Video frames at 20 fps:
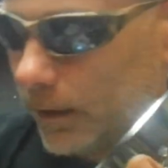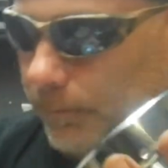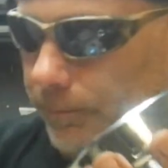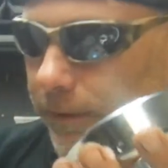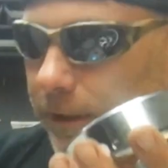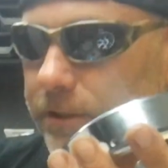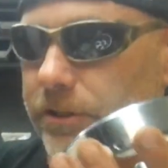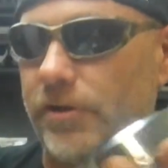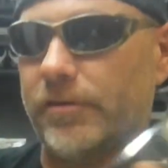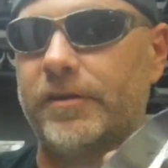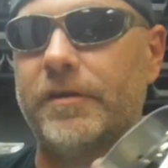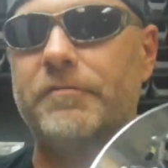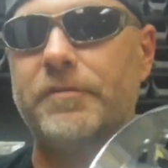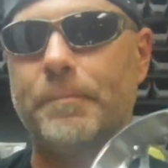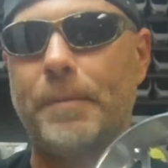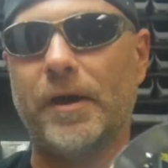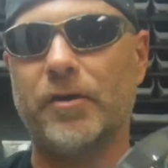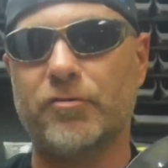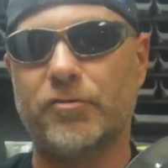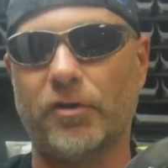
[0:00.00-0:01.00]
it just gives a
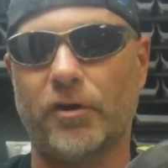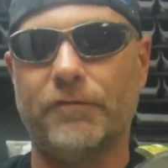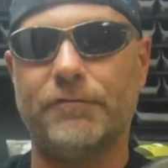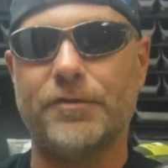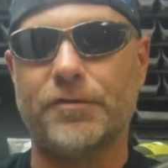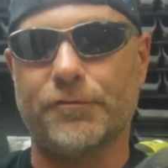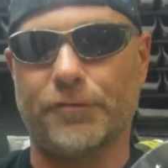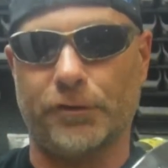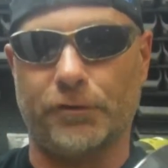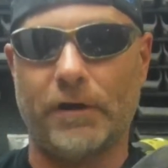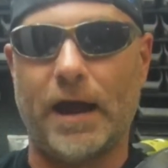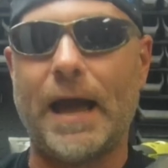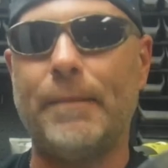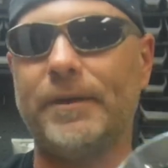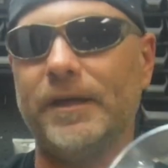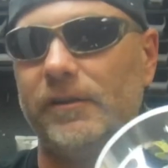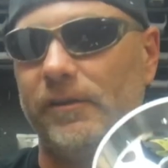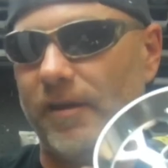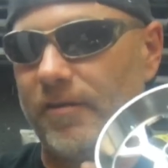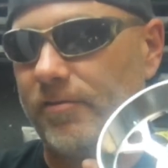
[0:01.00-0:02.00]
better surface for
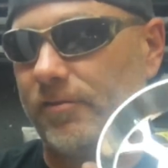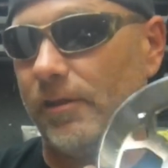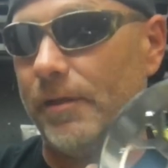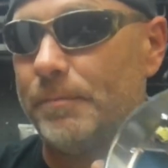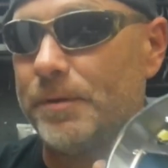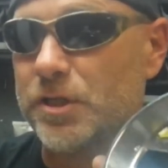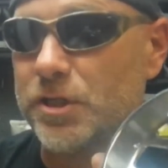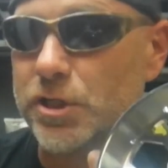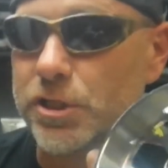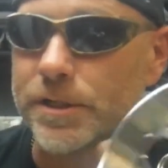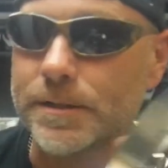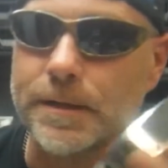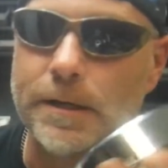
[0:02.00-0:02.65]
grabbing, less slippage.